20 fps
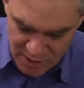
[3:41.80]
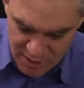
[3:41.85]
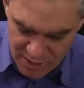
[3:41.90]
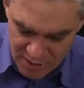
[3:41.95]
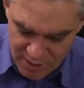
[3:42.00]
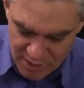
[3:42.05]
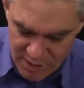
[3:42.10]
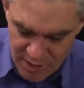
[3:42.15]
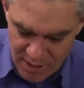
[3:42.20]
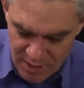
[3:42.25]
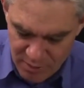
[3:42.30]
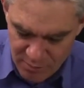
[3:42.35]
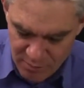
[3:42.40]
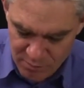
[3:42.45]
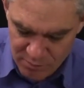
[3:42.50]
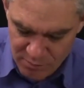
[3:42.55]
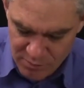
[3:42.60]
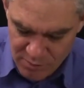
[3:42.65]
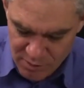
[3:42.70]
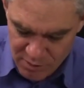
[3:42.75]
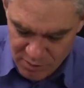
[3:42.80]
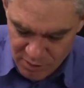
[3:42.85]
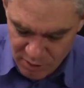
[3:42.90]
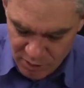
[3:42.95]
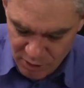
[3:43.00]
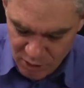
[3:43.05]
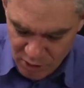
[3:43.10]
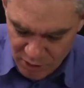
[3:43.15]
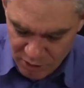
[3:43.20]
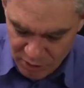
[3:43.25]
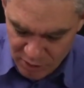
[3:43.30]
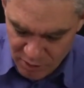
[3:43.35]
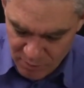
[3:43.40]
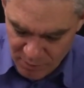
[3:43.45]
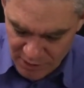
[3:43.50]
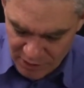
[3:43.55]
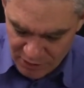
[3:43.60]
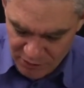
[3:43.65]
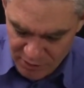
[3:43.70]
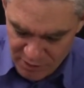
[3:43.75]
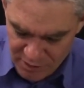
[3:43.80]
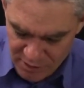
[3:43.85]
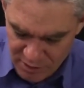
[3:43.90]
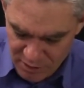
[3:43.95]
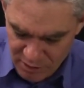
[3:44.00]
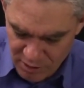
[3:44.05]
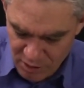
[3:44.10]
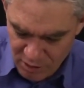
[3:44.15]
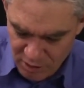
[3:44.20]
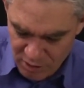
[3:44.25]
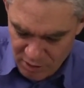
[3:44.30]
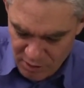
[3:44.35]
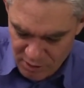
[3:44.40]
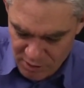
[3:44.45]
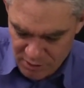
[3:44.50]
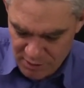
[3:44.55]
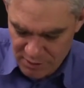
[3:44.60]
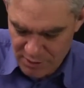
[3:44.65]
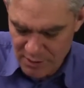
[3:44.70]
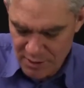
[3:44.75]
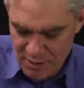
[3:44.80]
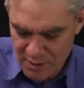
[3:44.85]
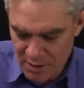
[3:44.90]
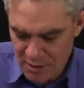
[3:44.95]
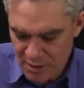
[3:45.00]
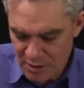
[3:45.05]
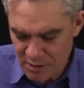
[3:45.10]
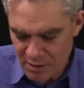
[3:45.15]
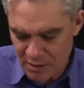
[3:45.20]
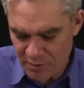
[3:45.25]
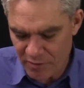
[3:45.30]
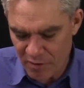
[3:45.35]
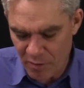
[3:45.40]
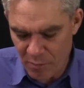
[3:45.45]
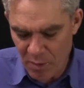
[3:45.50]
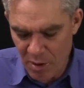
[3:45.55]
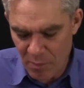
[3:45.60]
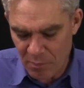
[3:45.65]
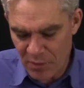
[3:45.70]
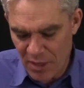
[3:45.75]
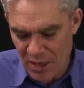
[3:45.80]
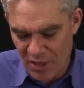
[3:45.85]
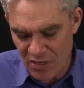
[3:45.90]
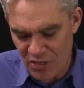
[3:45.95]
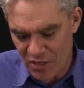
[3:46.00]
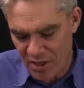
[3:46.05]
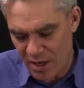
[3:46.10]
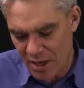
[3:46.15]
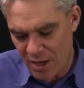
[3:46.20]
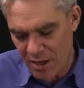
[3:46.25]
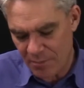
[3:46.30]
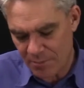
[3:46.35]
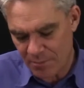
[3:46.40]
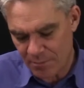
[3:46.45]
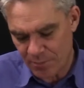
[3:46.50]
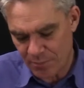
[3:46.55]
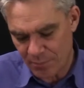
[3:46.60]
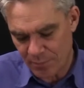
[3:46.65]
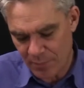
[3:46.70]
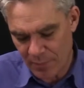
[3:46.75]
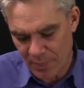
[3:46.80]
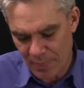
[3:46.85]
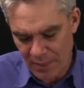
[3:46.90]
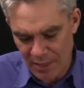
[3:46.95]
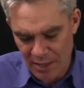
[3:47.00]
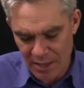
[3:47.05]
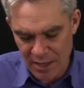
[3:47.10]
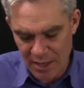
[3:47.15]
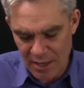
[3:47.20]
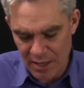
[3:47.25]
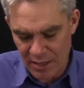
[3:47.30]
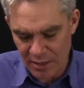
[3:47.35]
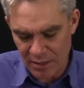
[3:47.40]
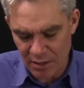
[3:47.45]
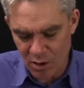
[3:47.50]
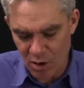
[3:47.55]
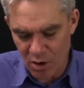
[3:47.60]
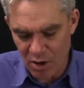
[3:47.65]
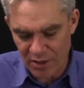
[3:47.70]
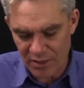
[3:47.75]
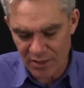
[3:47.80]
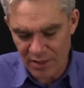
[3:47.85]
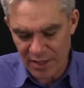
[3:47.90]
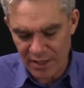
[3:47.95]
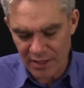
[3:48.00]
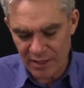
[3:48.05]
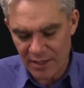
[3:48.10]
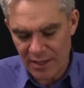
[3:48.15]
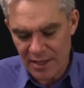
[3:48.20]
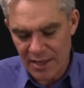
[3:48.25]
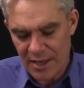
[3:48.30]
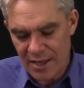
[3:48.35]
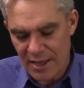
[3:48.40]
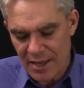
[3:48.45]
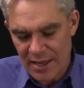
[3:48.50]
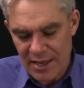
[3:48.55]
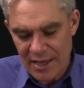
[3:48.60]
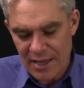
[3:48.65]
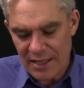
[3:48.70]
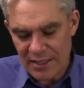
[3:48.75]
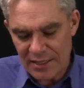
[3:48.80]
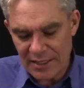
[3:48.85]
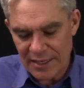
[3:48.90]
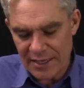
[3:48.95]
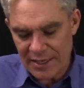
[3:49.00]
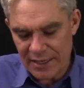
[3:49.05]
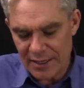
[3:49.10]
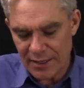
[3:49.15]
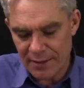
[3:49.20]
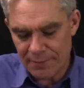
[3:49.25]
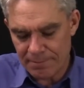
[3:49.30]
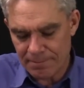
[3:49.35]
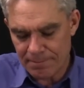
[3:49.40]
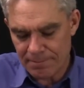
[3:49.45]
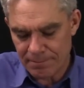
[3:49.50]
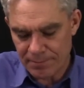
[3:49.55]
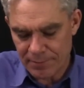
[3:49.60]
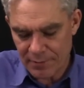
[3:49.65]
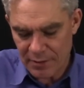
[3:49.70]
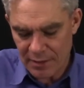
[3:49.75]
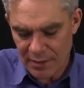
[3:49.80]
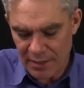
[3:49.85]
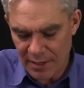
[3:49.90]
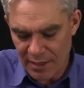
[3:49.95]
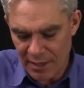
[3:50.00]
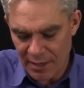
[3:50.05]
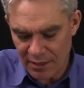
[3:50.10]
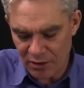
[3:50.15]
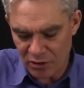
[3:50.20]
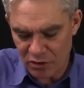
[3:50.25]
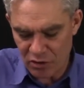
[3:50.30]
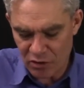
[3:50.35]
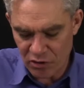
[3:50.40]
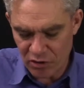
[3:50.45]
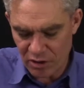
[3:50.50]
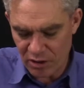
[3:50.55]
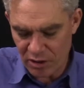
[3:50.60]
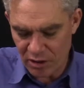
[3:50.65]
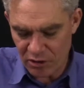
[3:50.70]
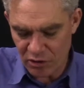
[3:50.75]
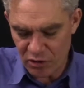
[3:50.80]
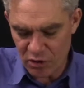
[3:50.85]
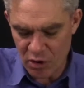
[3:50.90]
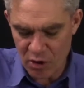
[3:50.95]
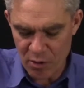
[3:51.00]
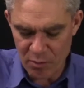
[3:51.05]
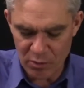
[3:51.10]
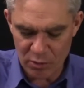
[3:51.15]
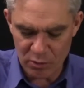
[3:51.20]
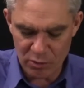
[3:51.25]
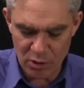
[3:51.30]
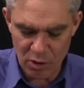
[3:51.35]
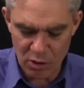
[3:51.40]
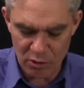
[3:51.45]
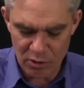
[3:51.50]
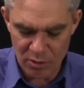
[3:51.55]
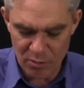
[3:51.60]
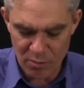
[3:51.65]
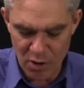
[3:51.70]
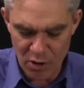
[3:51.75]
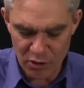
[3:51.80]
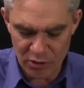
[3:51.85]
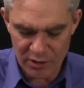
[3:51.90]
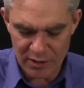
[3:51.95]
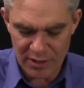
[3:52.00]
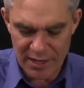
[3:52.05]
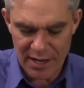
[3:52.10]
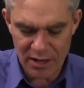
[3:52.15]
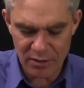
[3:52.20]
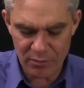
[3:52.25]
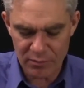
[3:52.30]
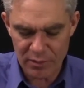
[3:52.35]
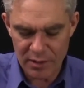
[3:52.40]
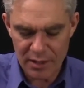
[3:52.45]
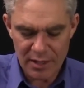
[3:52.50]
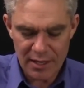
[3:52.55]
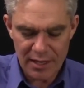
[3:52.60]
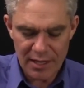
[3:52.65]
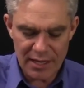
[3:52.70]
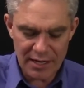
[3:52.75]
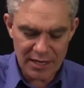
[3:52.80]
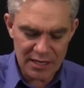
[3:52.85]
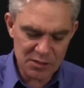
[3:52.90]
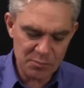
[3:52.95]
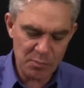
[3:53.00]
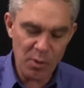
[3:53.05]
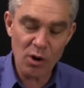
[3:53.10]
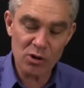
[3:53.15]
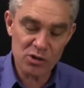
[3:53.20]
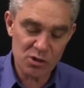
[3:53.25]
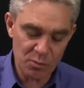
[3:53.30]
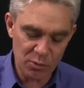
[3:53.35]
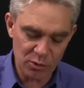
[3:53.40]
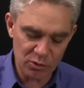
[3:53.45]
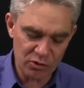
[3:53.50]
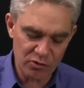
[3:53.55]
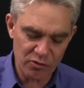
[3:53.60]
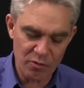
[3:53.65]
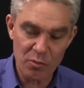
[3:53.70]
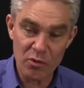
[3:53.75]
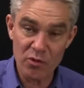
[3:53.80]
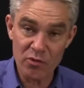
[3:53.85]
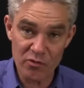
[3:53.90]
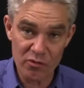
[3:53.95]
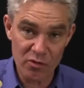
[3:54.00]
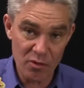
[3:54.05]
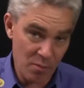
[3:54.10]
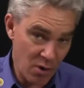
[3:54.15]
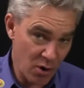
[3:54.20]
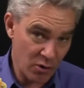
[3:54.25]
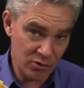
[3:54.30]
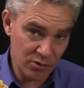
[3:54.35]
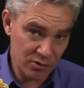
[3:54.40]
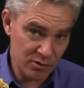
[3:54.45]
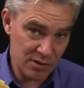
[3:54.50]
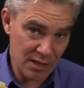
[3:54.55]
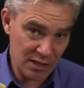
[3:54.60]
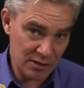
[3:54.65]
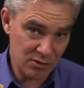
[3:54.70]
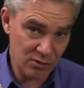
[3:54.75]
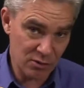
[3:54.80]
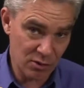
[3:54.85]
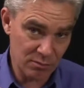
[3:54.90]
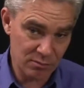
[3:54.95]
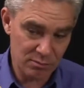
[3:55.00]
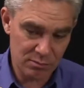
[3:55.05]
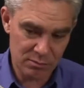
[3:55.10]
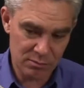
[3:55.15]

the line on the battery is the longest. So if I pop that there, and I then click it into the terminal on the motor. Now, it is possible to remove the motors. That's not